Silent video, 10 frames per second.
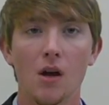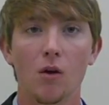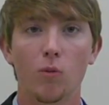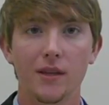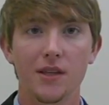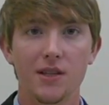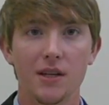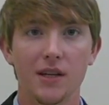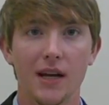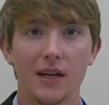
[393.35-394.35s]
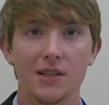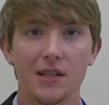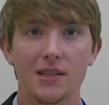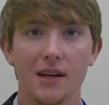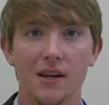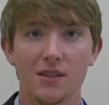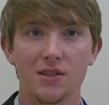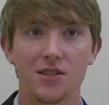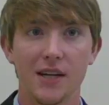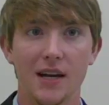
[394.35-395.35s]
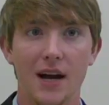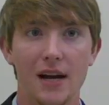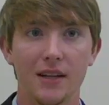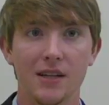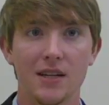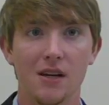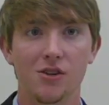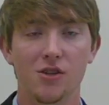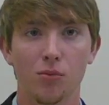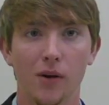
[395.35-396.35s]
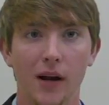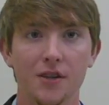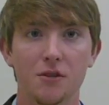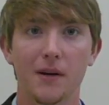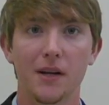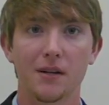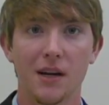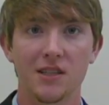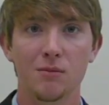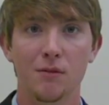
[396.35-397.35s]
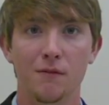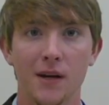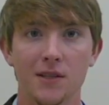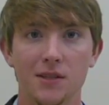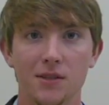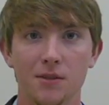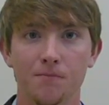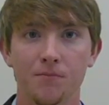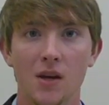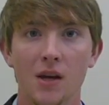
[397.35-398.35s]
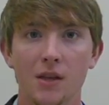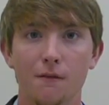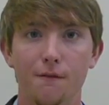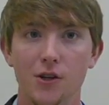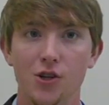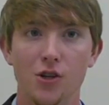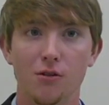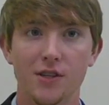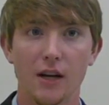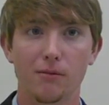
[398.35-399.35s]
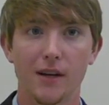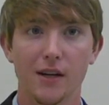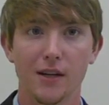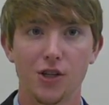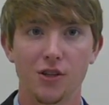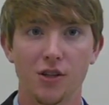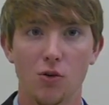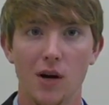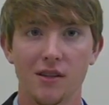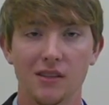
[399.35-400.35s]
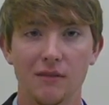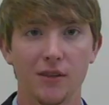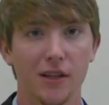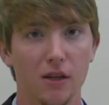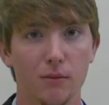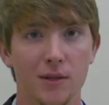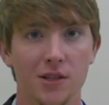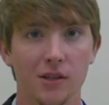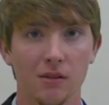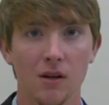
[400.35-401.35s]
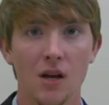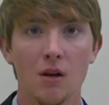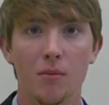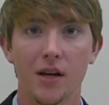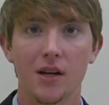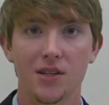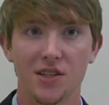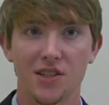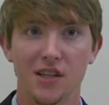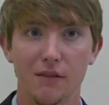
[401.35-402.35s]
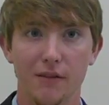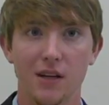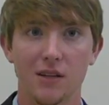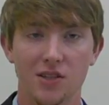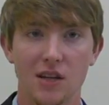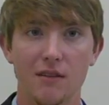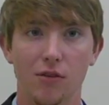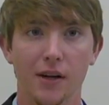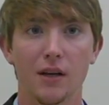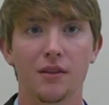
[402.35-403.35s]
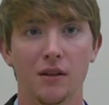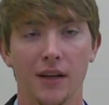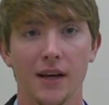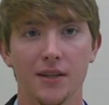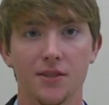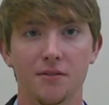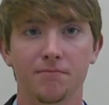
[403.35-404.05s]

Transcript: What this indicates is that it doesn't take a highly intelligent brain to recognize human faces. The fish don't take recognition to quite the level that humans do, but it is a significant discovery nonetheless.